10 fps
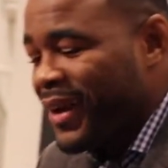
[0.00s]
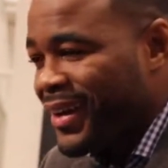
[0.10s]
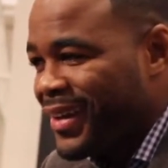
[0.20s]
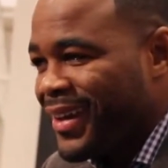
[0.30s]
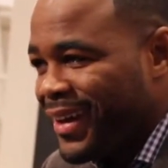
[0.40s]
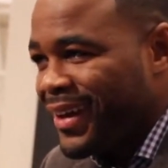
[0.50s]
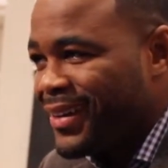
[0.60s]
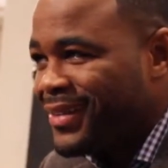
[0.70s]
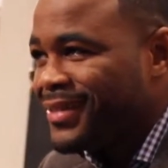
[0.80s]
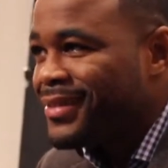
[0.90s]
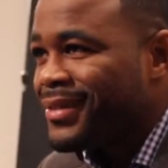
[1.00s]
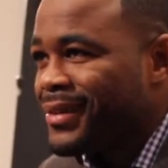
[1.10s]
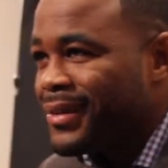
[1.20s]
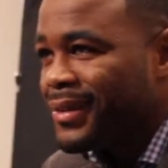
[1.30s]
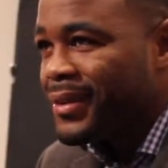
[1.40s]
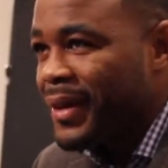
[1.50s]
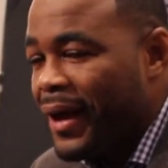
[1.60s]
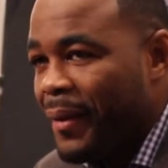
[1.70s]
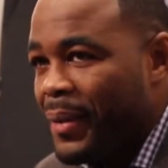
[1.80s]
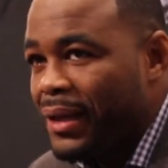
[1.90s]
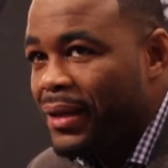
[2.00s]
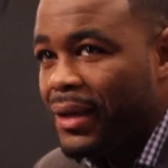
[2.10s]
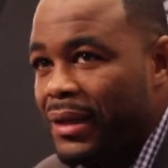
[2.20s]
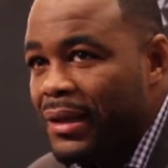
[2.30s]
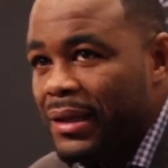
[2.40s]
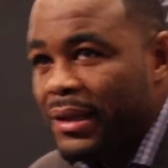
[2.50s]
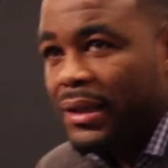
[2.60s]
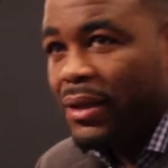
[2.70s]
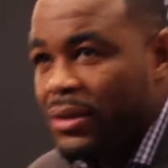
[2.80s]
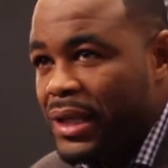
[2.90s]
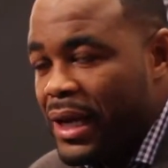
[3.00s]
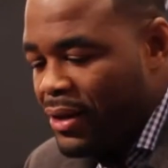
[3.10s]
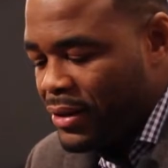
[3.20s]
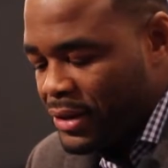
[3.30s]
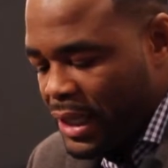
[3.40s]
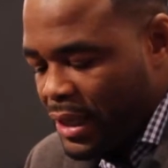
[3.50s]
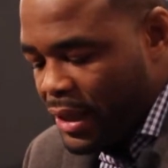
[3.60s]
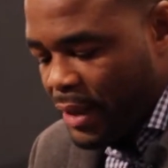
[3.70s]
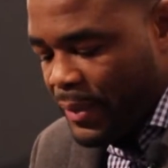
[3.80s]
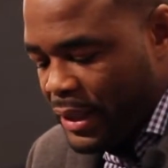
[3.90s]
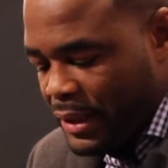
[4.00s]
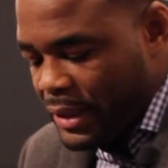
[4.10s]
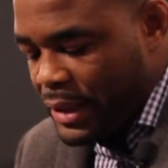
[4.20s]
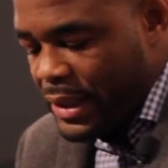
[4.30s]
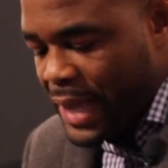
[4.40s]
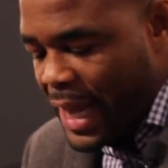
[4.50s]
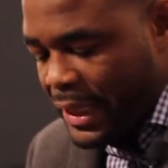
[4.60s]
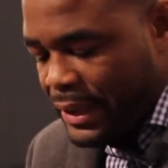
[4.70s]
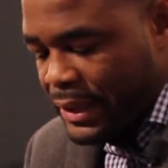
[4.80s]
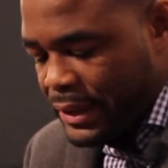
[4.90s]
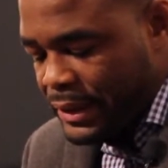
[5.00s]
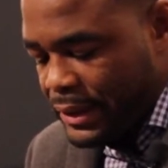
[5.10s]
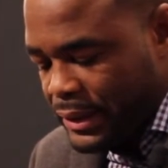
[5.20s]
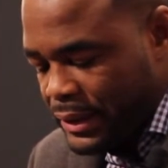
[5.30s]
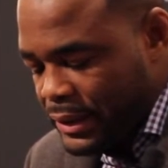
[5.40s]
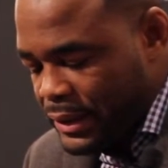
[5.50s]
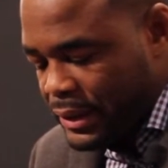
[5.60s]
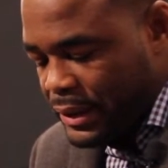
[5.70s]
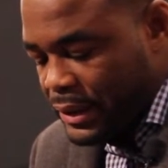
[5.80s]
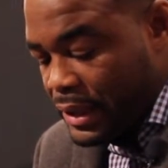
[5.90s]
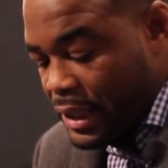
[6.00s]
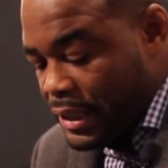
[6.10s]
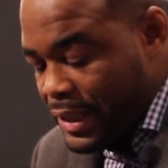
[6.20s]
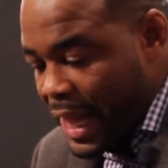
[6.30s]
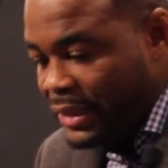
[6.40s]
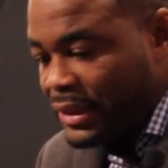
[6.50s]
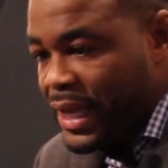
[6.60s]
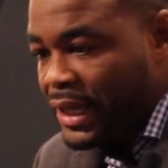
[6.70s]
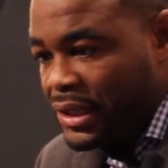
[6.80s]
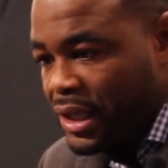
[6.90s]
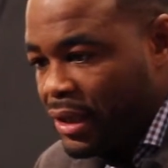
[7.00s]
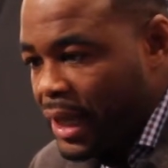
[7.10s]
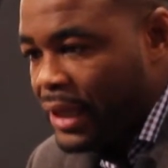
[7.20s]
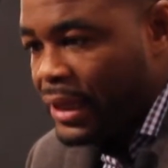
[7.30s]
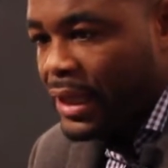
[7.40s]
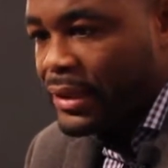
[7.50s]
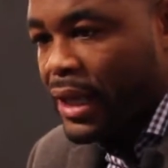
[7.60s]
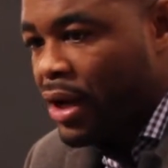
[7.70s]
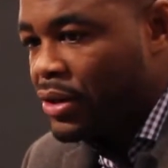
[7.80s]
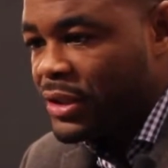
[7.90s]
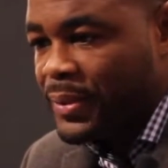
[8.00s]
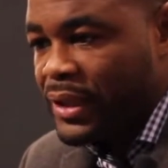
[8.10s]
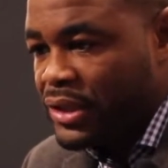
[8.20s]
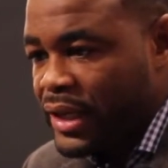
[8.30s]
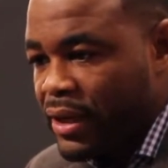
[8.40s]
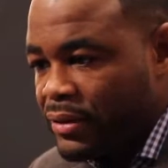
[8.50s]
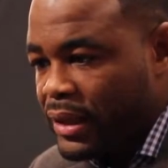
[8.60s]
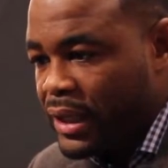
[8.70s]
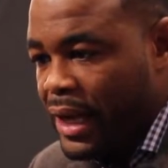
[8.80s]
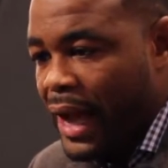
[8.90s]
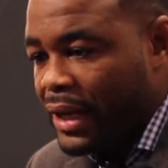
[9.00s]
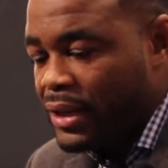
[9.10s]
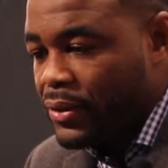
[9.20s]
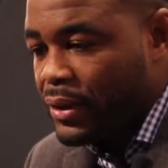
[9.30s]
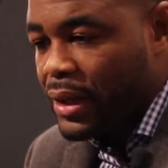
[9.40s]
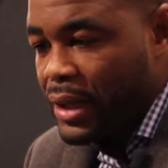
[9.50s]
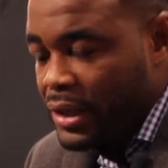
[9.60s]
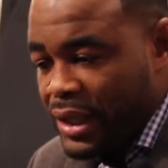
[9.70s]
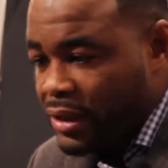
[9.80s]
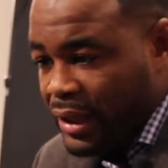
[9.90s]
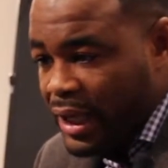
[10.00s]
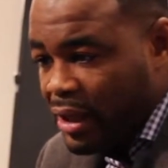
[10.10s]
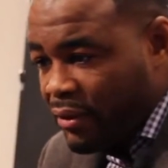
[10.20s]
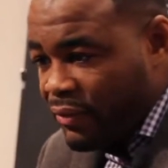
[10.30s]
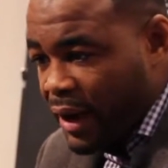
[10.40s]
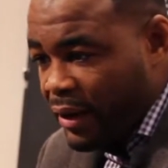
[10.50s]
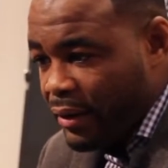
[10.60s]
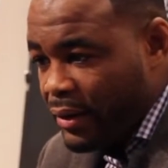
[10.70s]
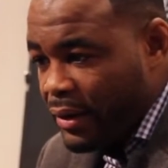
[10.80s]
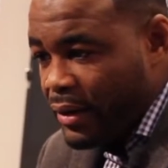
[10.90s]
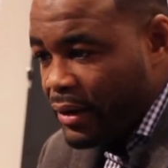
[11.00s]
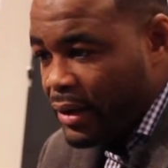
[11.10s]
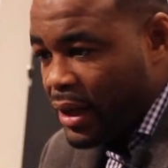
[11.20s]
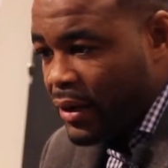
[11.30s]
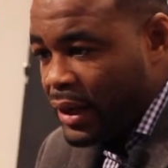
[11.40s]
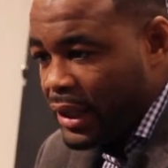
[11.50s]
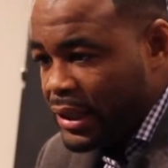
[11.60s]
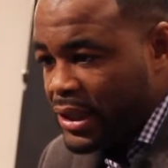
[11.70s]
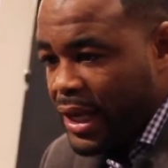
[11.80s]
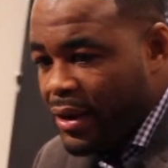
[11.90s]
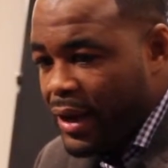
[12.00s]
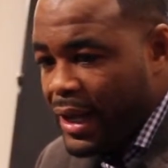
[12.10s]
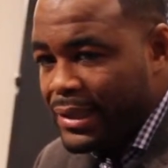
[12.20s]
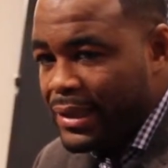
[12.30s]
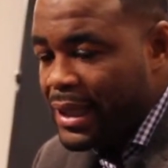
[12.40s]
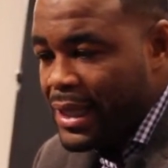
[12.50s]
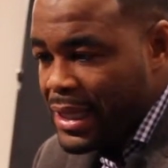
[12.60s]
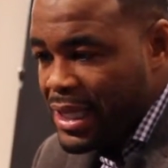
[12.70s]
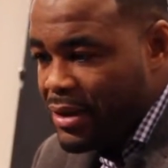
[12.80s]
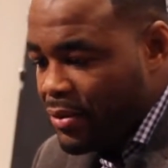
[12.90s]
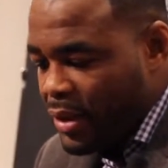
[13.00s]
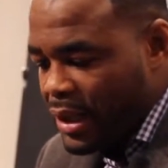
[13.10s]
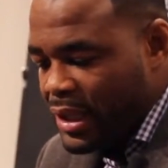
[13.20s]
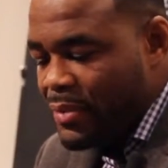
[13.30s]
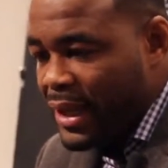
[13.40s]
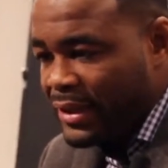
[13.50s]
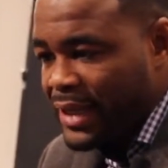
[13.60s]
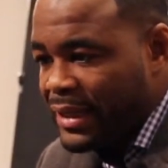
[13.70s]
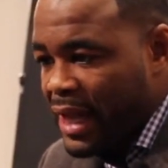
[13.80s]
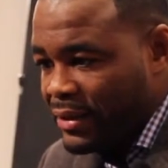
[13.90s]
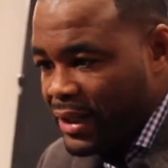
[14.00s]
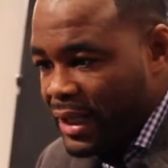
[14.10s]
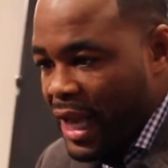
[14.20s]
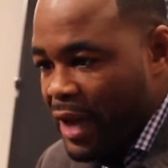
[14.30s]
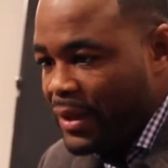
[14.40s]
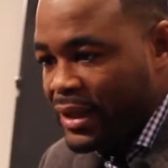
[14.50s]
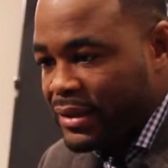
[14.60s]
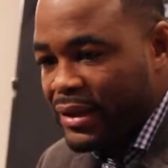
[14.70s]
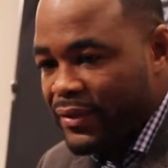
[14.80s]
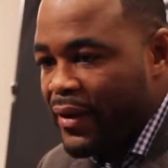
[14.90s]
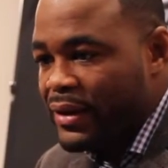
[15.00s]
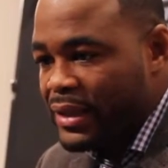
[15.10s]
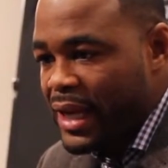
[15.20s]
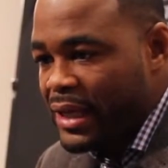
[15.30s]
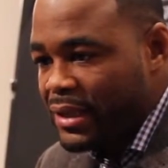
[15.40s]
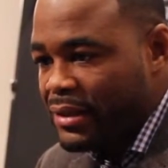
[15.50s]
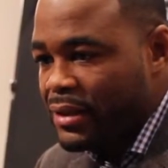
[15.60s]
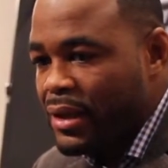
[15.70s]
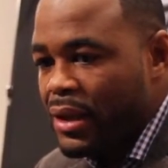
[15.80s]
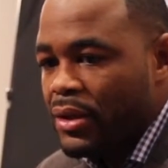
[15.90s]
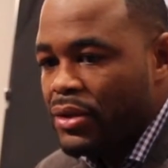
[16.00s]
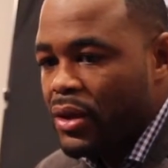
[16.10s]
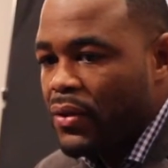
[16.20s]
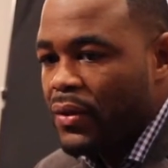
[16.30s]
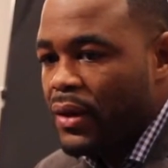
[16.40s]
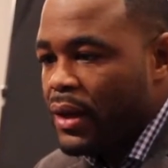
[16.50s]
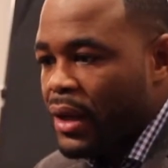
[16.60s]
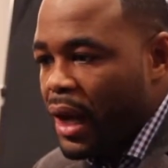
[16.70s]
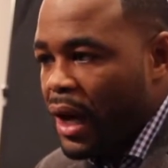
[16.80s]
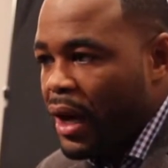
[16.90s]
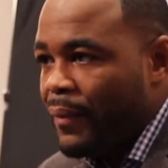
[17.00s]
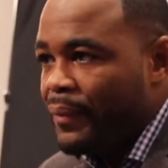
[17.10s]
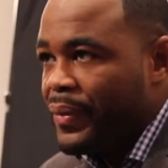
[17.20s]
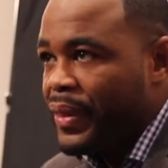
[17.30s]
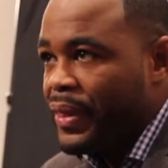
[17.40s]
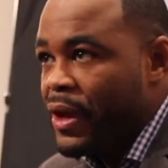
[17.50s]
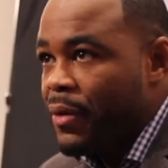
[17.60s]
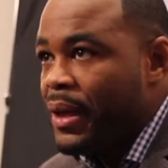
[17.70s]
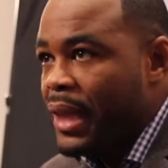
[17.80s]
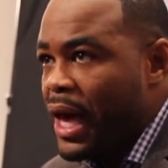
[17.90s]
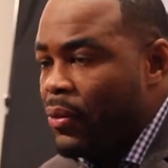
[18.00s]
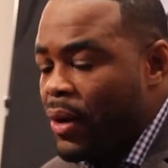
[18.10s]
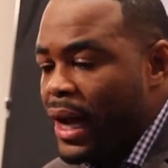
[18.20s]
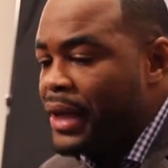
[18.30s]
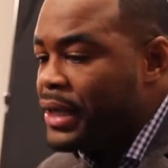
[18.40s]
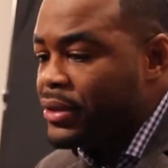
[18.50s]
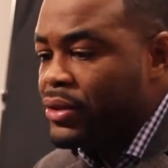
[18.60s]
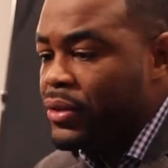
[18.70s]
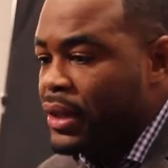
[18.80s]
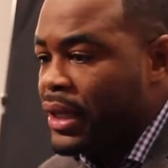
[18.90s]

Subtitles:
fight, I mean, you know, Chael, I mean, not to take Chael lightly and say, oh, just because Chael did it, I can do it. Chael's a hell of a fighter, you know, and Chael has one of the best takedowns in the game. And he's very tenacious. So there'll be a lot of work I need to do to